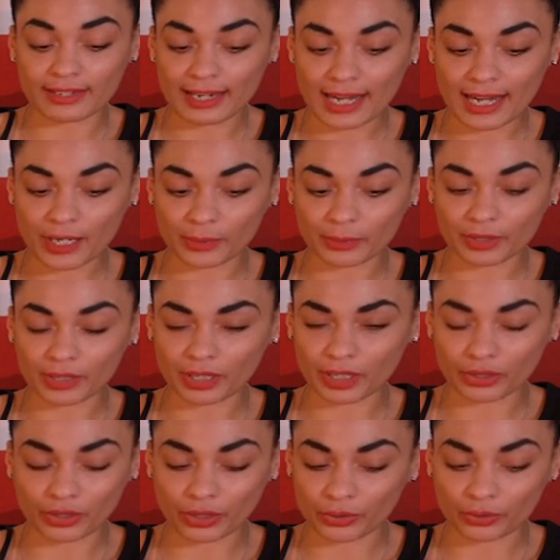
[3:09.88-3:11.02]
now a
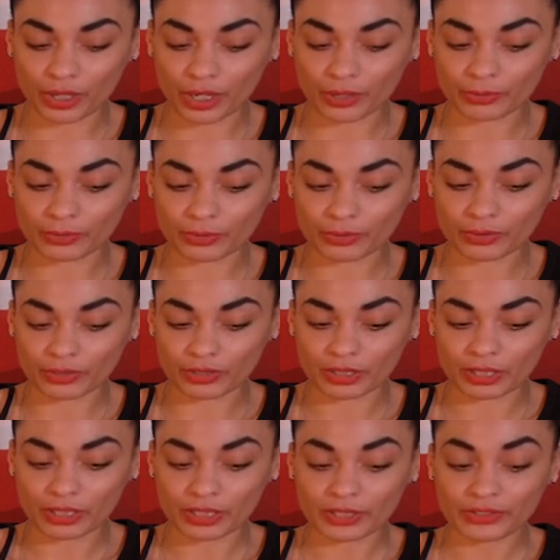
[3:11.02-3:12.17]
no-go,
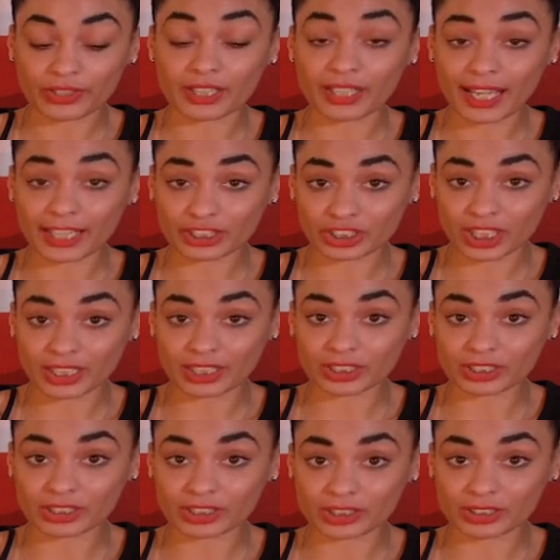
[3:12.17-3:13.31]
the next
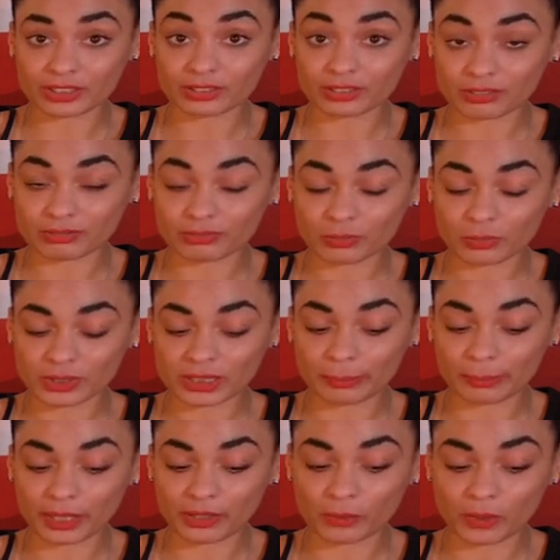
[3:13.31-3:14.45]
challenge was a
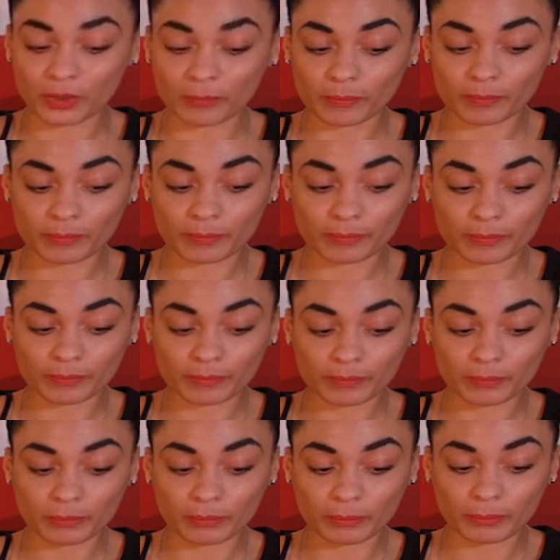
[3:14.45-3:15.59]
bigger one.
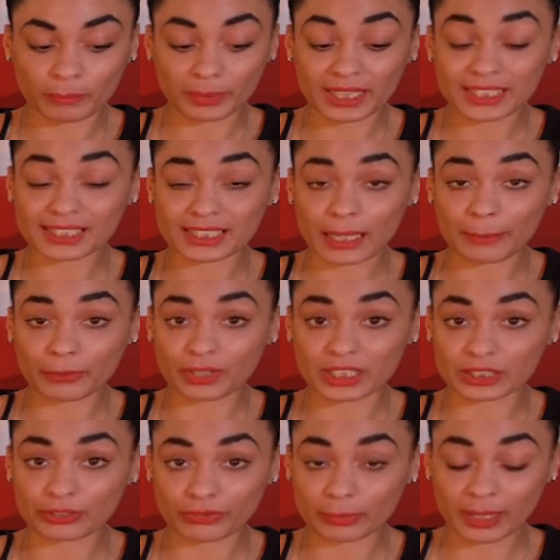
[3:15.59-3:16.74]
Being
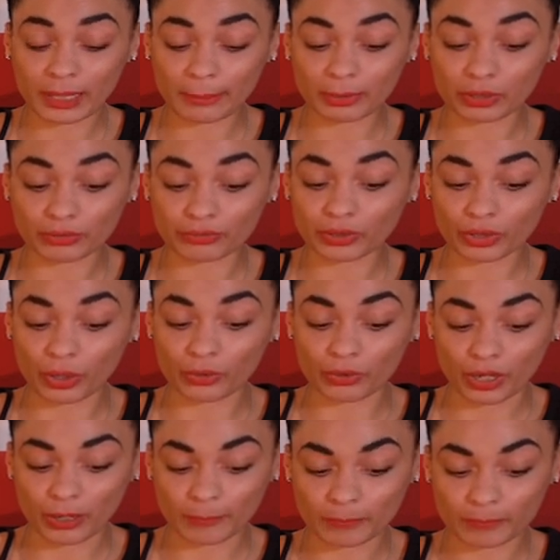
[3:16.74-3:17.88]
separated from her beloved
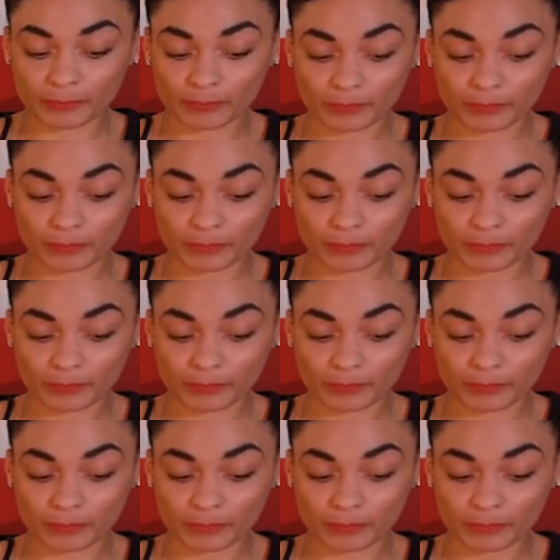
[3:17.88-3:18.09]
Coco.